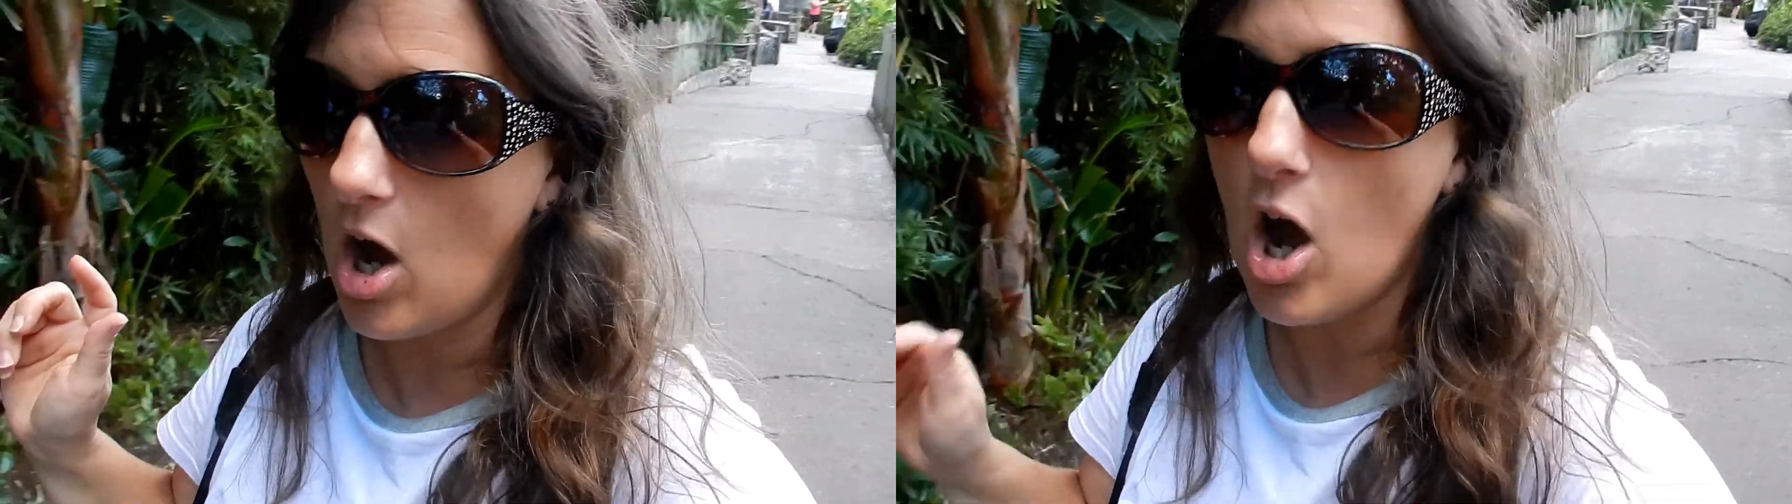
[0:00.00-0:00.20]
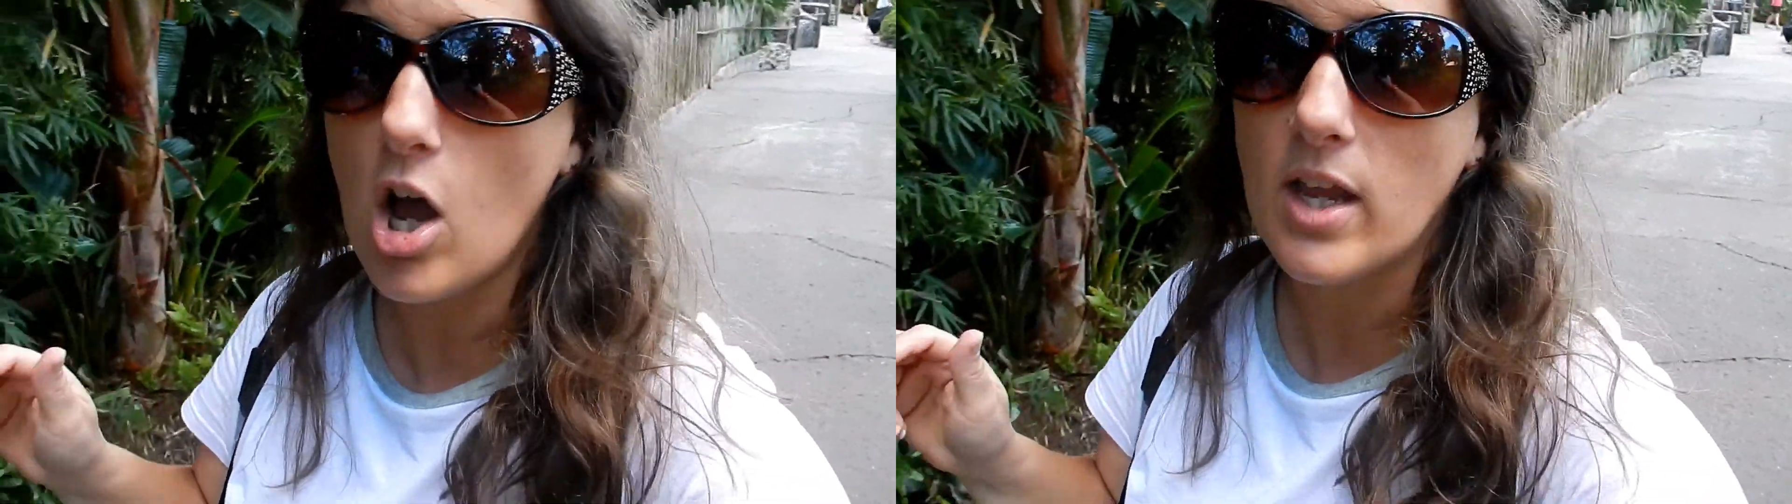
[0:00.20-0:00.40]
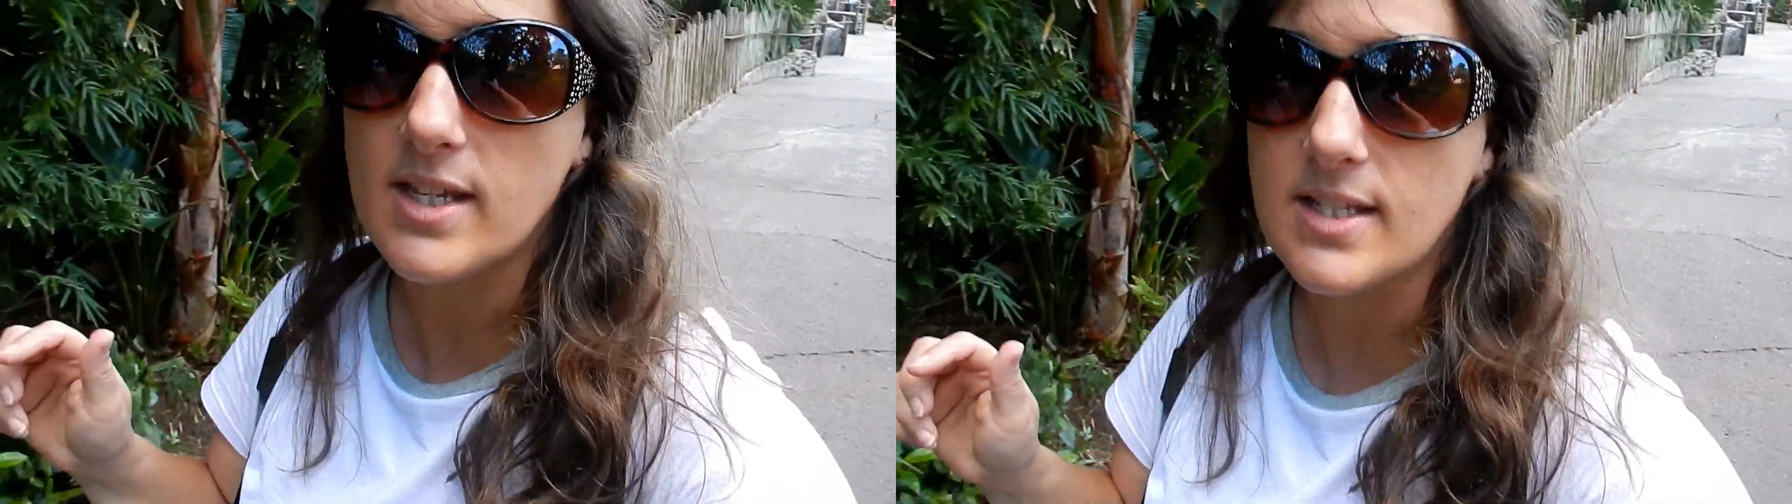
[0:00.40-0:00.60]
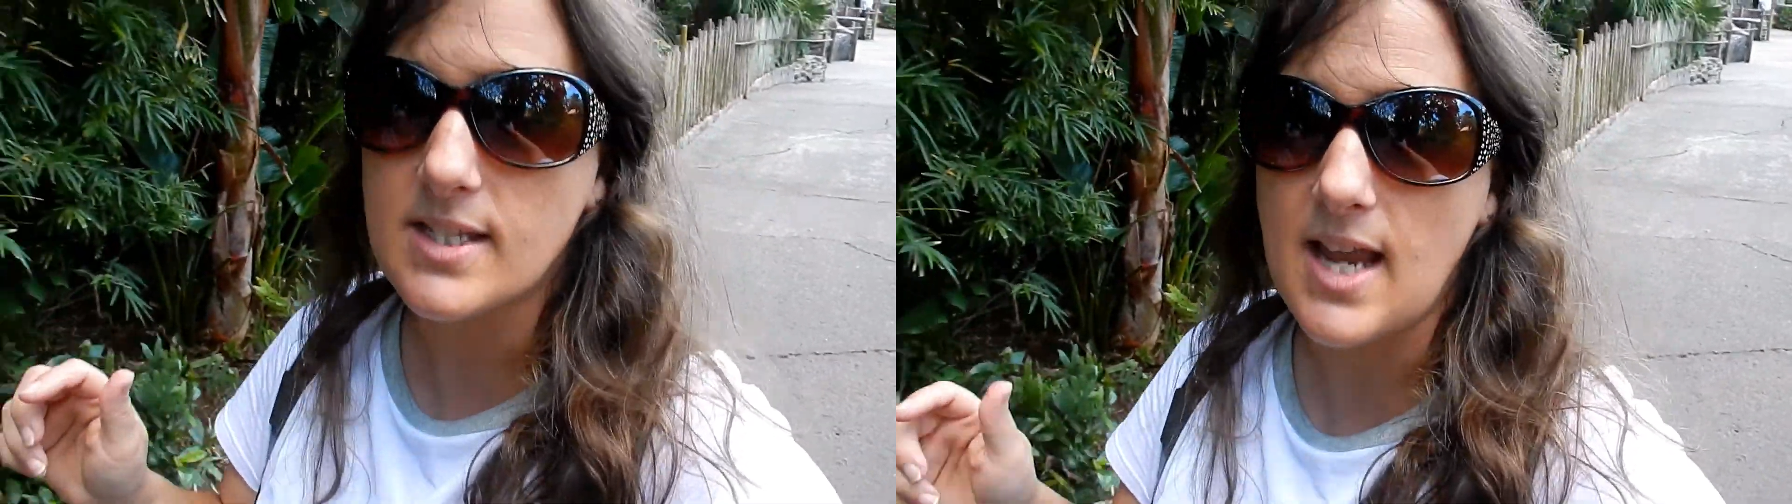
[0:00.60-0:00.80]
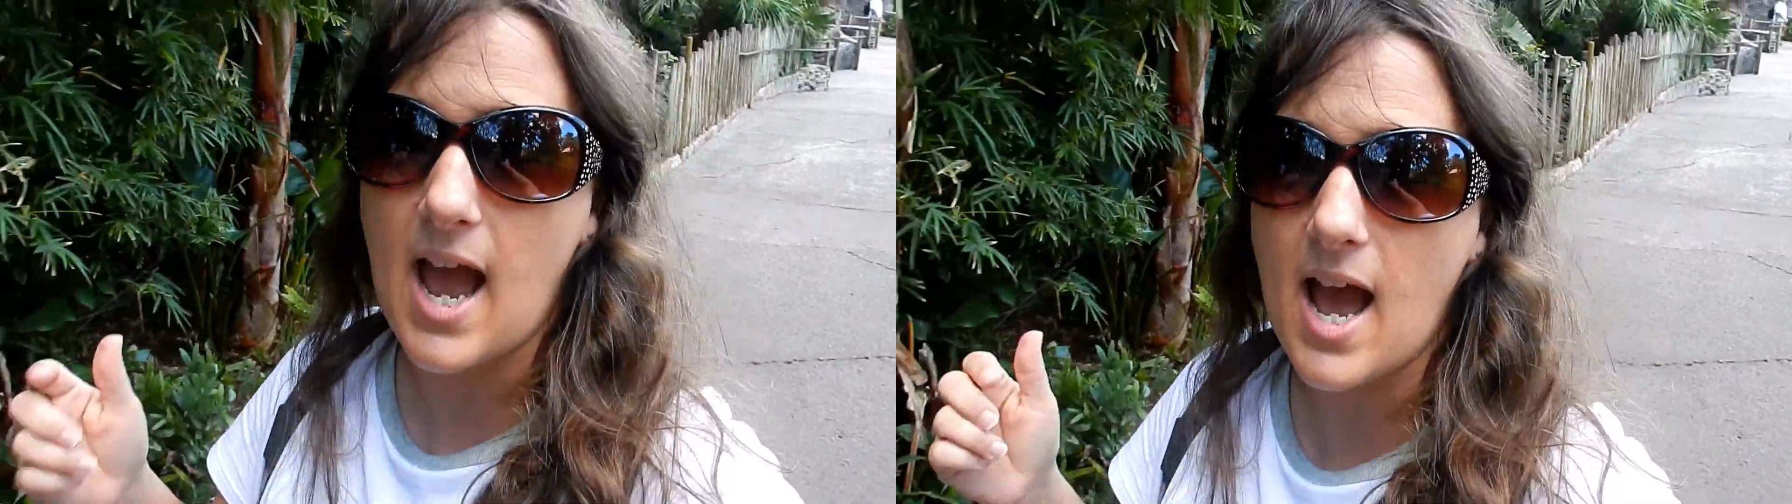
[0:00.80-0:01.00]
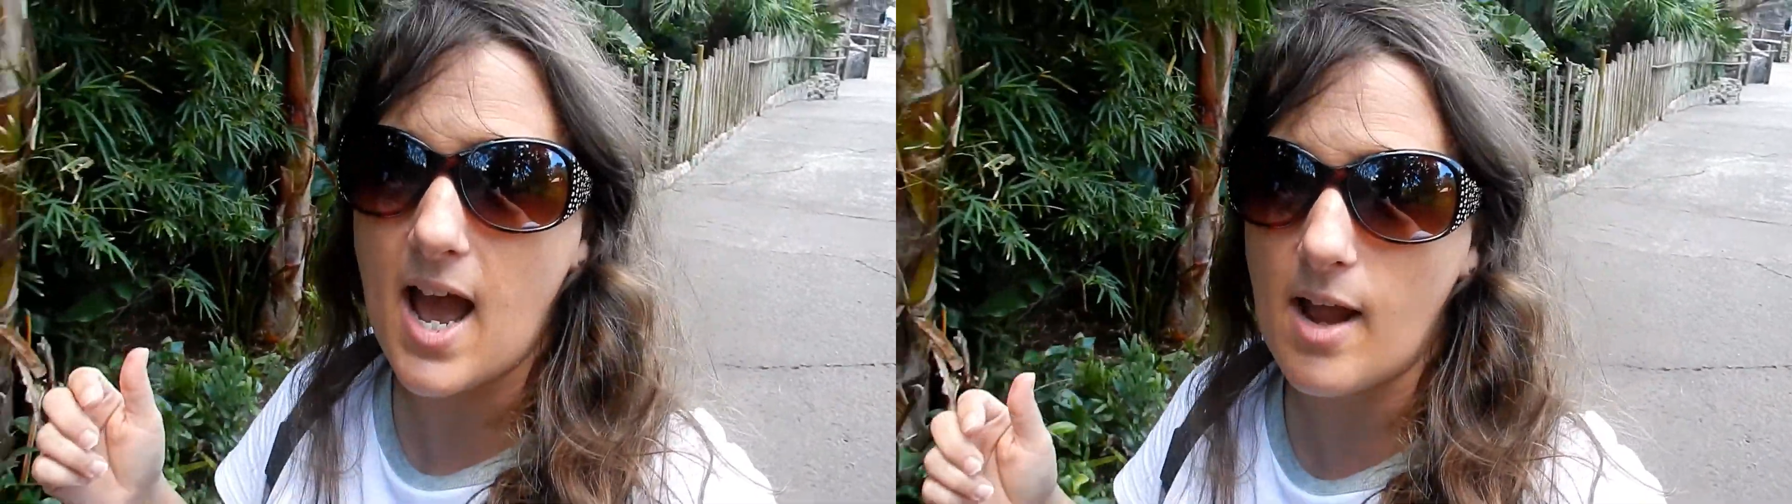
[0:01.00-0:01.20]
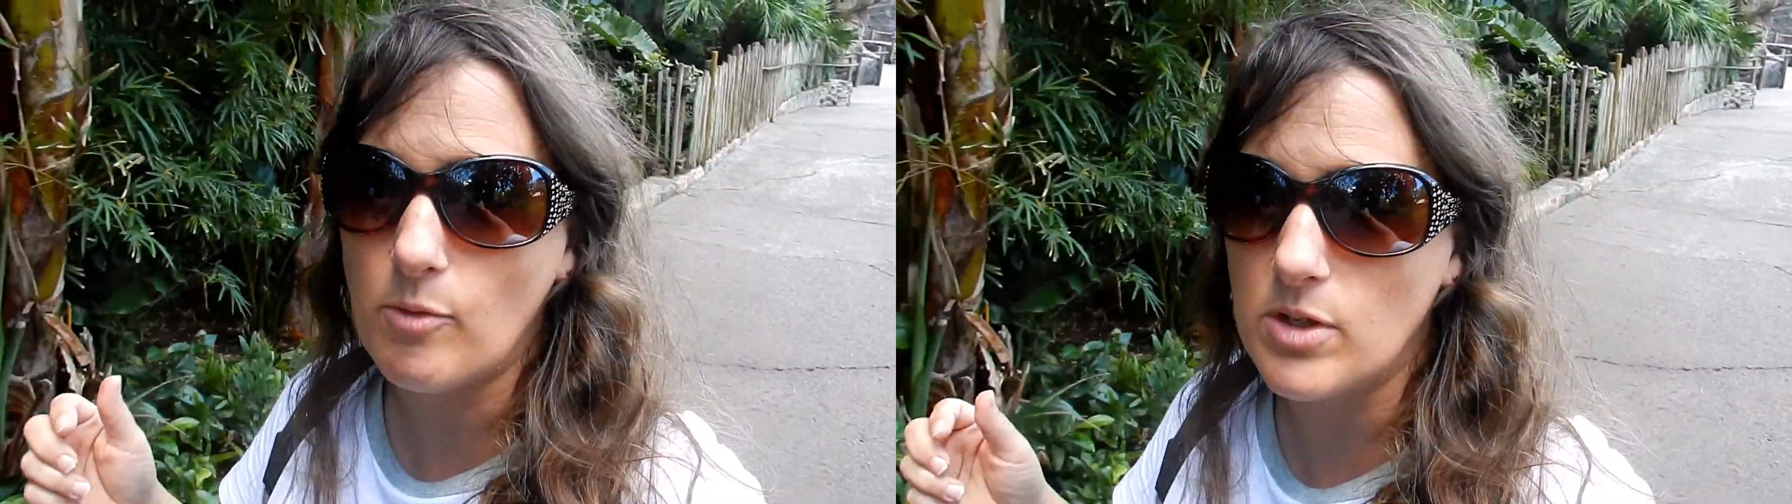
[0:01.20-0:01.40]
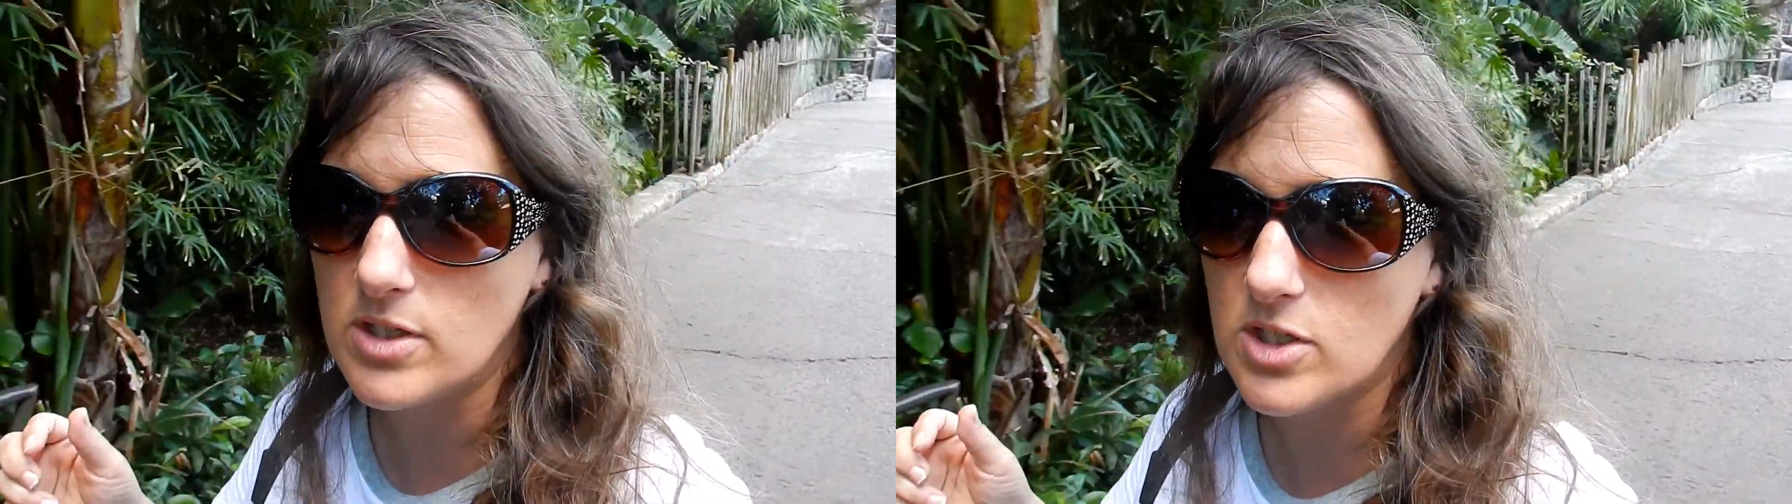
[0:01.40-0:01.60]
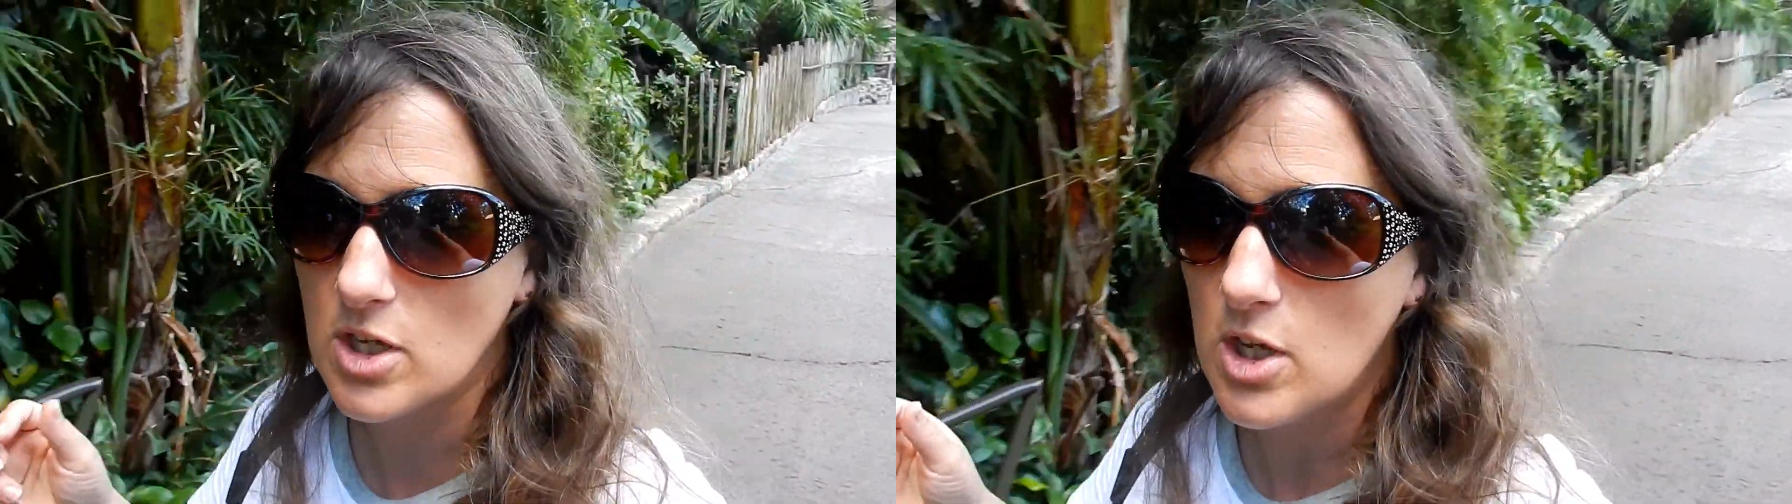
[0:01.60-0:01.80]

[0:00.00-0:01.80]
August, I was